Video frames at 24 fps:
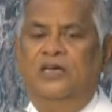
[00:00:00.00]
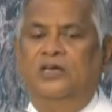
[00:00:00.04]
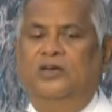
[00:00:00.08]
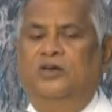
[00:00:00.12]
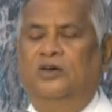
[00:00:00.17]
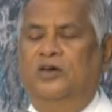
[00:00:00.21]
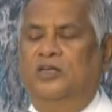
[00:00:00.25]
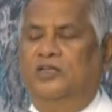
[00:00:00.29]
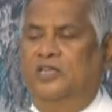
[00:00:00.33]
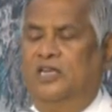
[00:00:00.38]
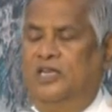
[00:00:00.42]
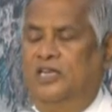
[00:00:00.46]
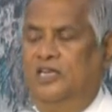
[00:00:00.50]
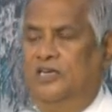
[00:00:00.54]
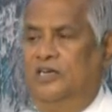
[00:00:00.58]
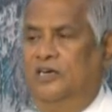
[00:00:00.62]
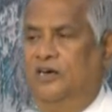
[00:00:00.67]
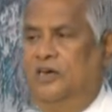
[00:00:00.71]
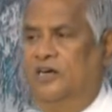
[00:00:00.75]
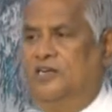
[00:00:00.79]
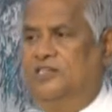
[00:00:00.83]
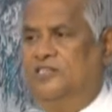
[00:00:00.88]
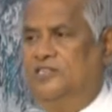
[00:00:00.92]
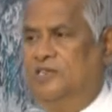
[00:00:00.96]
You are telling
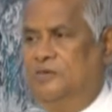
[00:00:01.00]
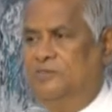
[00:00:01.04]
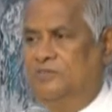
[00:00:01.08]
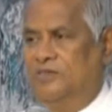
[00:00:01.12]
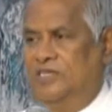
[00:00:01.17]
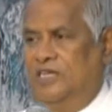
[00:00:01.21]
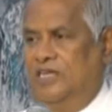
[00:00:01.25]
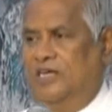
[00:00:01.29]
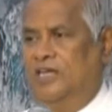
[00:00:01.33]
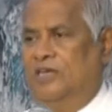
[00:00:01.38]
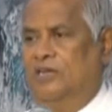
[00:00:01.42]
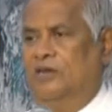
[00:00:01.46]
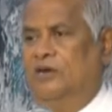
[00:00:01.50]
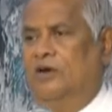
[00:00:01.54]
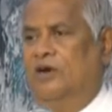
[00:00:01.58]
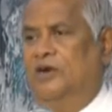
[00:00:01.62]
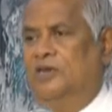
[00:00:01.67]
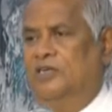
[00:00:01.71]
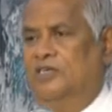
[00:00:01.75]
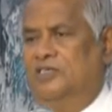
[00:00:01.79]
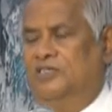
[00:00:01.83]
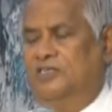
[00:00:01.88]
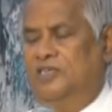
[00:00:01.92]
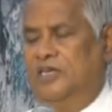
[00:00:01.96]
God something and
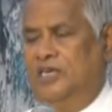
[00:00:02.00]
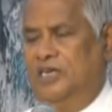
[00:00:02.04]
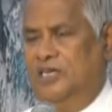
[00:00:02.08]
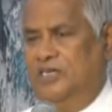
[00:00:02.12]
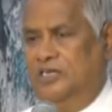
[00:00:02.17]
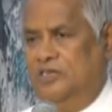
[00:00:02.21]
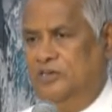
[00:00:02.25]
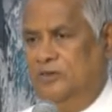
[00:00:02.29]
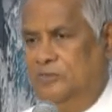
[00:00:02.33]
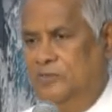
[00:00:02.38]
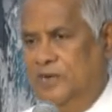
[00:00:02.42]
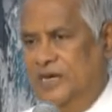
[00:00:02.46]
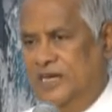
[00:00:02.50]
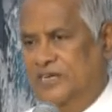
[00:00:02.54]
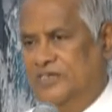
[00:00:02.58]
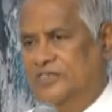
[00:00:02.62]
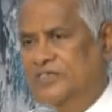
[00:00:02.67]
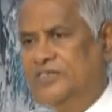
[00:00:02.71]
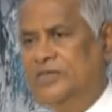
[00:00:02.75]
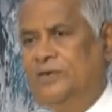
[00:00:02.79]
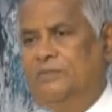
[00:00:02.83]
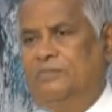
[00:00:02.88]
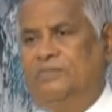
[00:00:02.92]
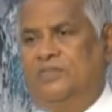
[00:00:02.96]
God is telling you back
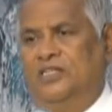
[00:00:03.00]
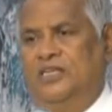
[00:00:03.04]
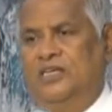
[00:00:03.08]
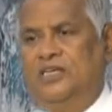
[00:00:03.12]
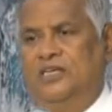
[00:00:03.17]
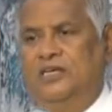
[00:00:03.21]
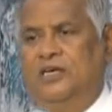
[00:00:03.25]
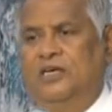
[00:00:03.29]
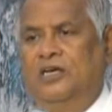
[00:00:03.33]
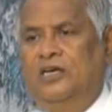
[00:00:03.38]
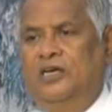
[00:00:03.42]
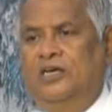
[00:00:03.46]
something.